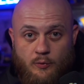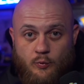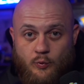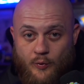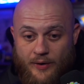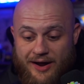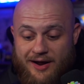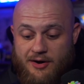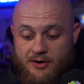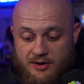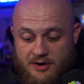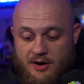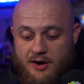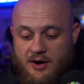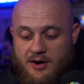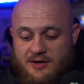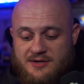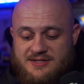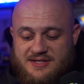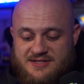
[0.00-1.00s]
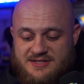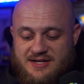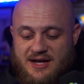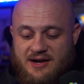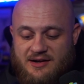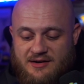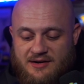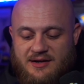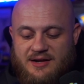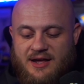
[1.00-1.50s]
rare cards. That's
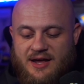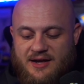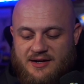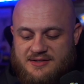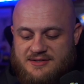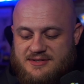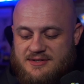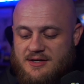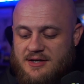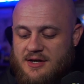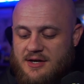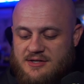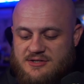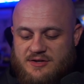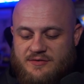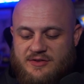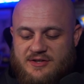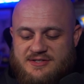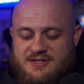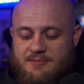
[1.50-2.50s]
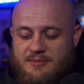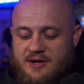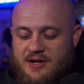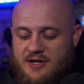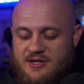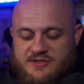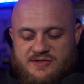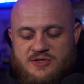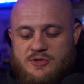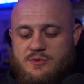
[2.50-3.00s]
not an EX. So for this, I'm running
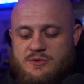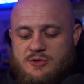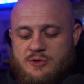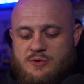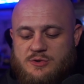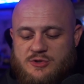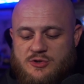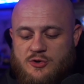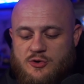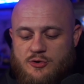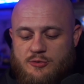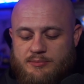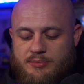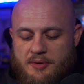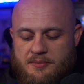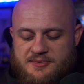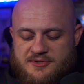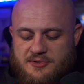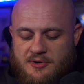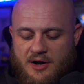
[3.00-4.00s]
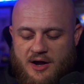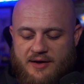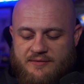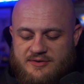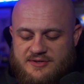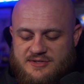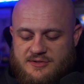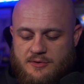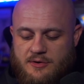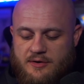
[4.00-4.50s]
a 2-2-2 Bulbasaur,
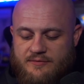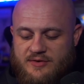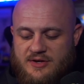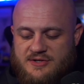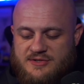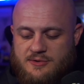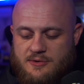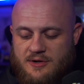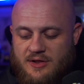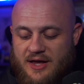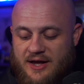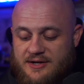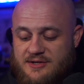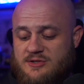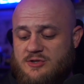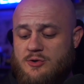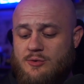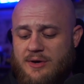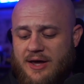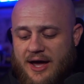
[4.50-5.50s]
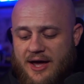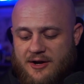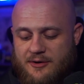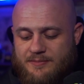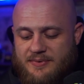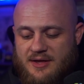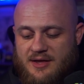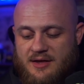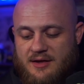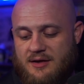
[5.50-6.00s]
Ivysaur, Venusaur line, 2
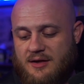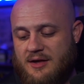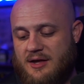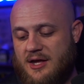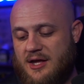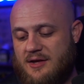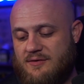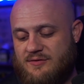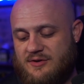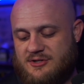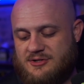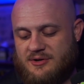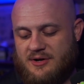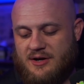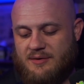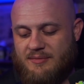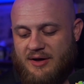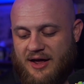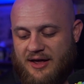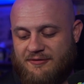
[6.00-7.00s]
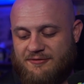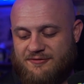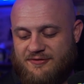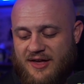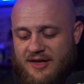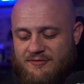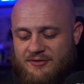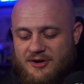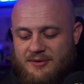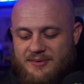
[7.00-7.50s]
Caterpie, featuring my
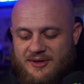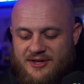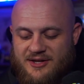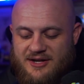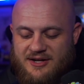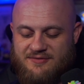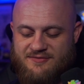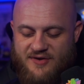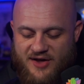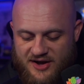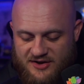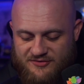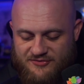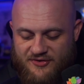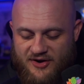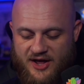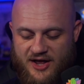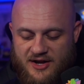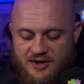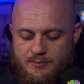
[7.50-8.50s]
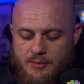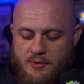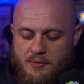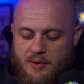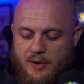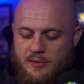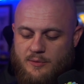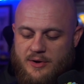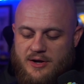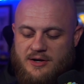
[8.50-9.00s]
favorite ability, Find a Friend. Put
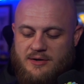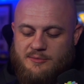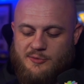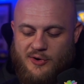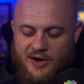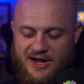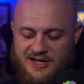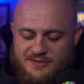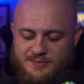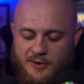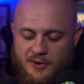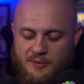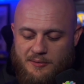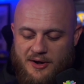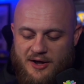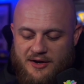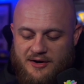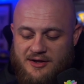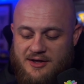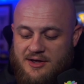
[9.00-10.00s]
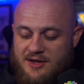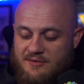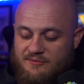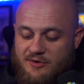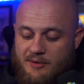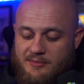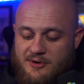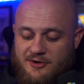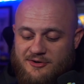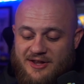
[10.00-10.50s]
1 random grass Pokemon
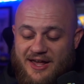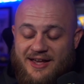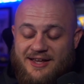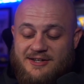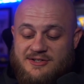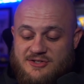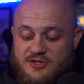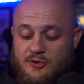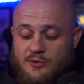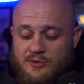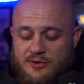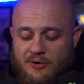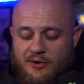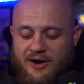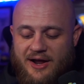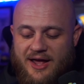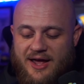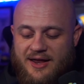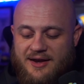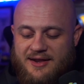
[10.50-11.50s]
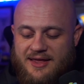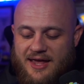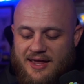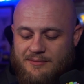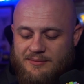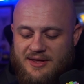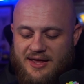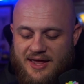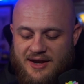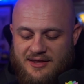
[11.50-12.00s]
from your deck to your hand. Can
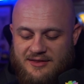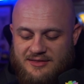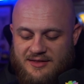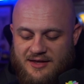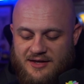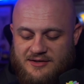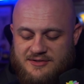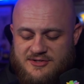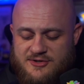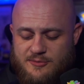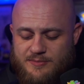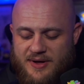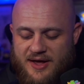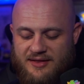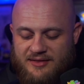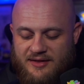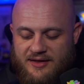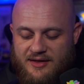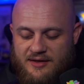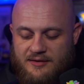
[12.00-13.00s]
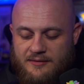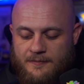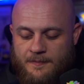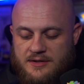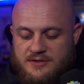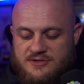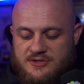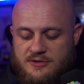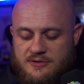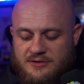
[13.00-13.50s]
be anything. 2 Petlil,
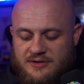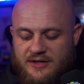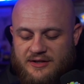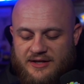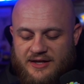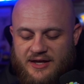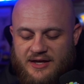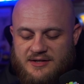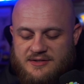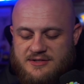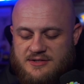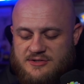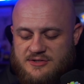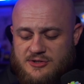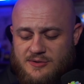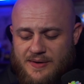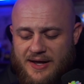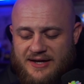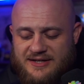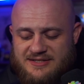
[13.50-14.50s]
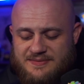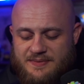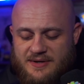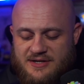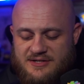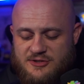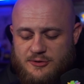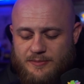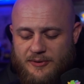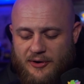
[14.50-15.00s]
2 Lilligant, 2
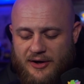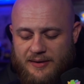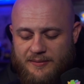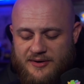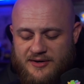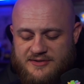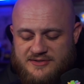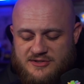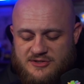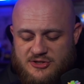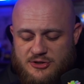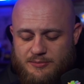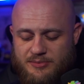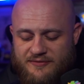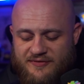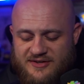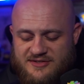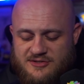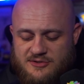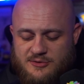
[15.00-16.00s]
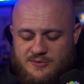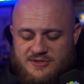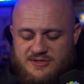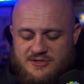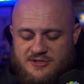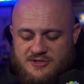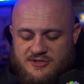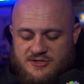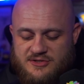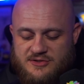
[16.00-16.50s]
XP, 2 Pokeballs, 2 Professor's
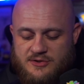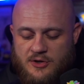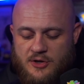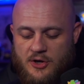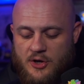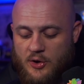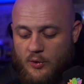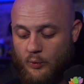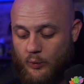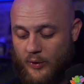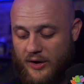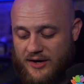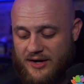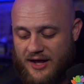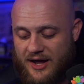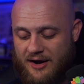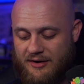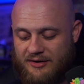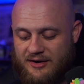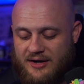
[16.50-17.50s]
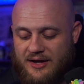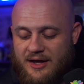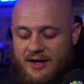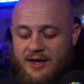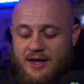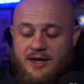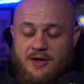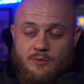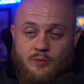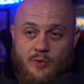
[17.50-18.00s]
Researches, 1
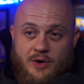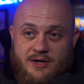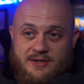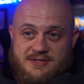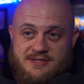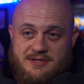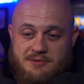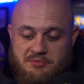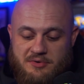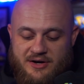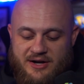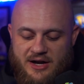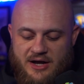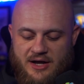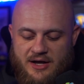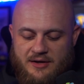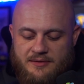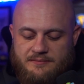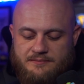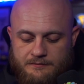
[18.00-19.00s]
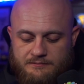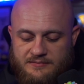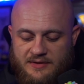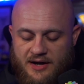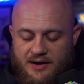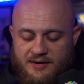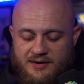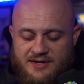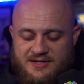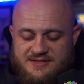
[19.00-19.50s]
Erica, and 1 Sabrina. The
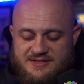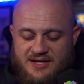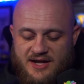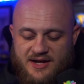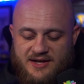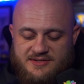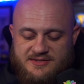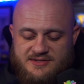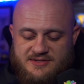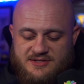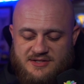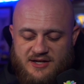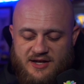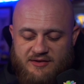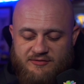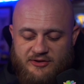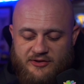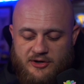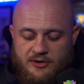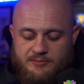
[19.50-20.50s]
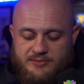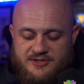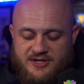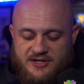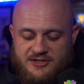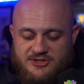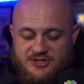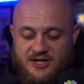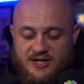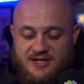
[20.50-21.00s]
Erica's nice to give a little
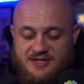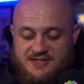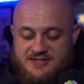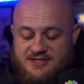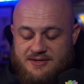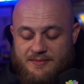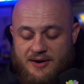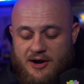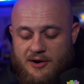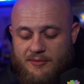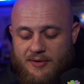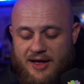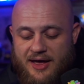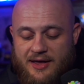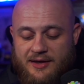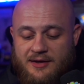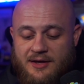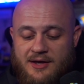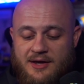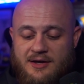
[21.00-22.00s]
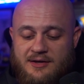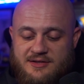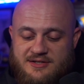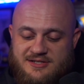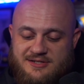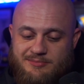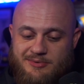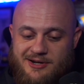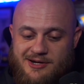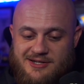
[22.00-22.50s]
protection against the Marowak. The
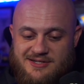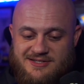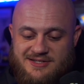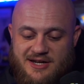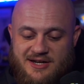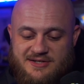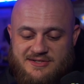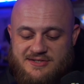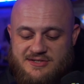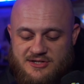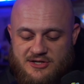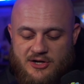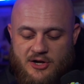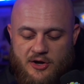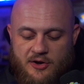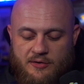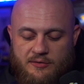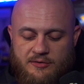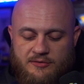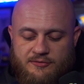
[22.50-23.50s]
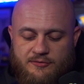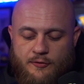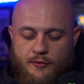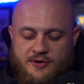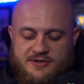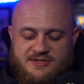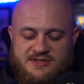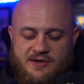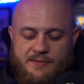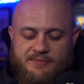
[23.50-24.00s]
Sabrina's nice to, you know,
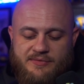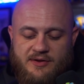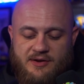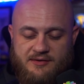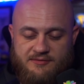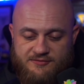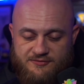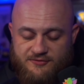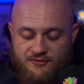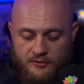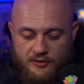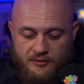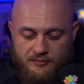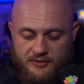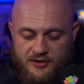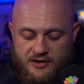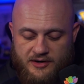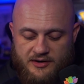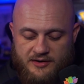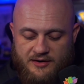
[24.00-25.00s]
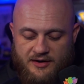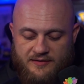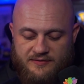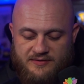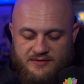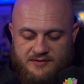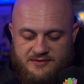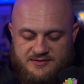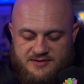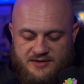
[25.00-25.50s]
force something forward and
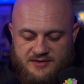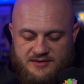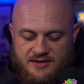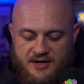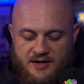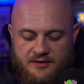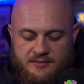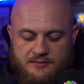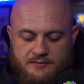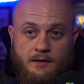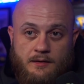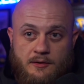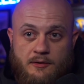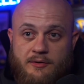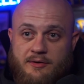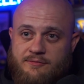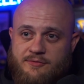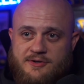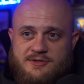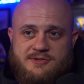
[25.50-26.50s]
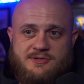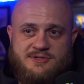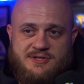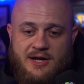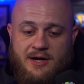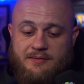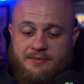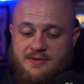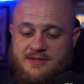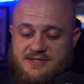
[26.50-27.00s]
things like that. Going first or
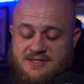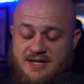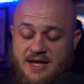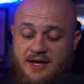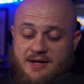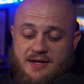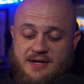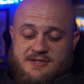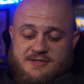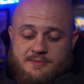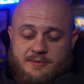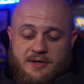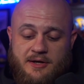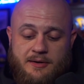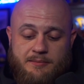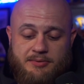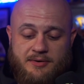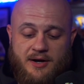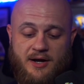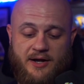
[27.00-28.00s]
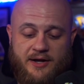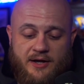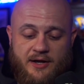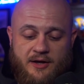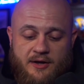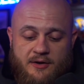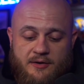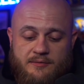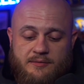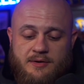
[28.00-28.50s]
second with this deck isn't really a
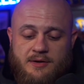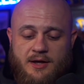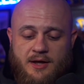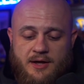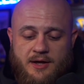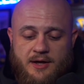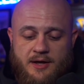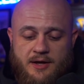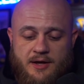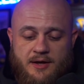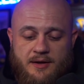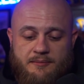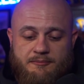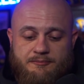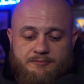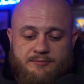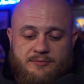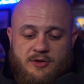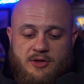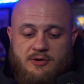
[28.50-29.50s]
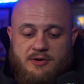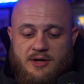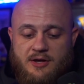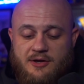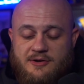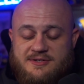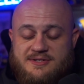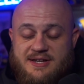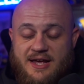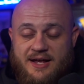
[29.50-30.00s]
prio. You can
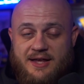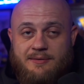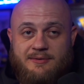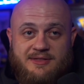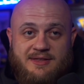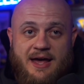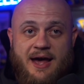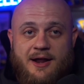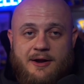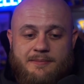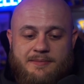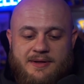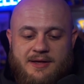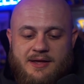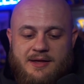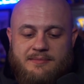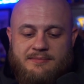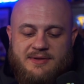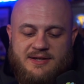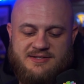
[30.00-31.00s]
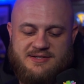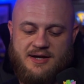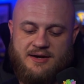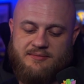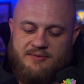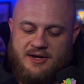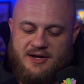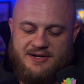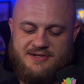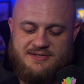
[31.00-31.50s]
go second with Caterpie. That's kind
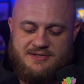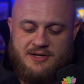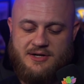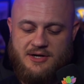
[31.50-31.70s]
of nice.